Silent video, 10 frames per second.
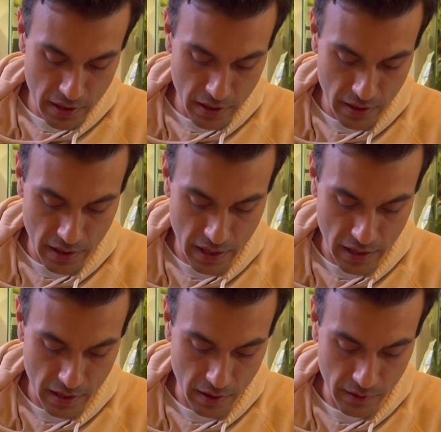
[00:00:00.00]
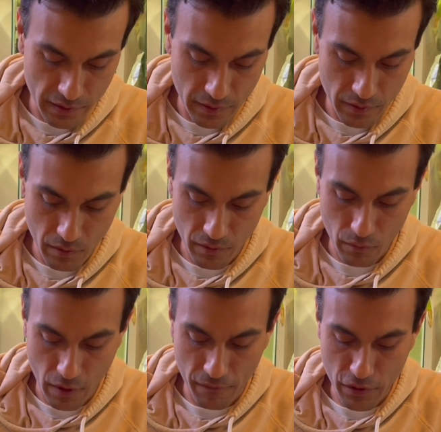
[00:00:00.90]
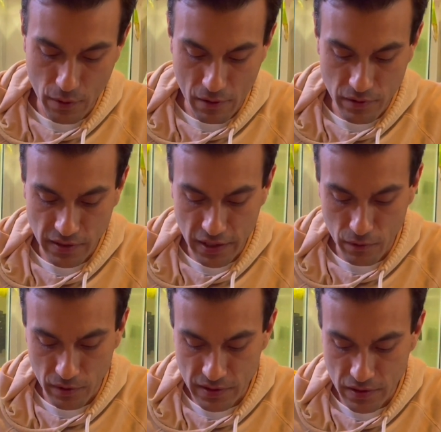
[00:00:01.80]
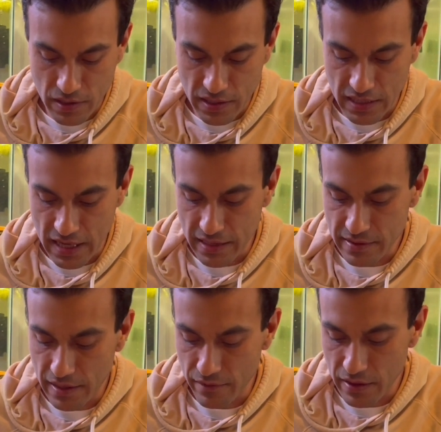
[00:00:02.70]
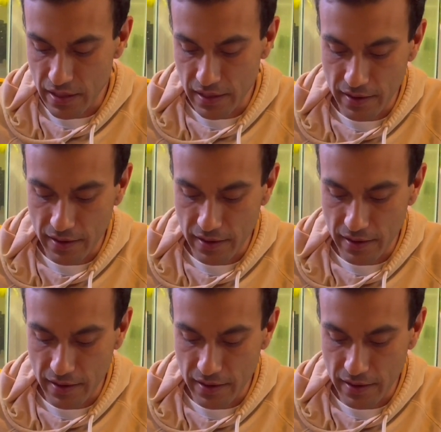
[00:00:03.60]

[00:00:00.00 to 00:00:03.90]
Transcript: And then a few hours later, once they're in the tanks and everything,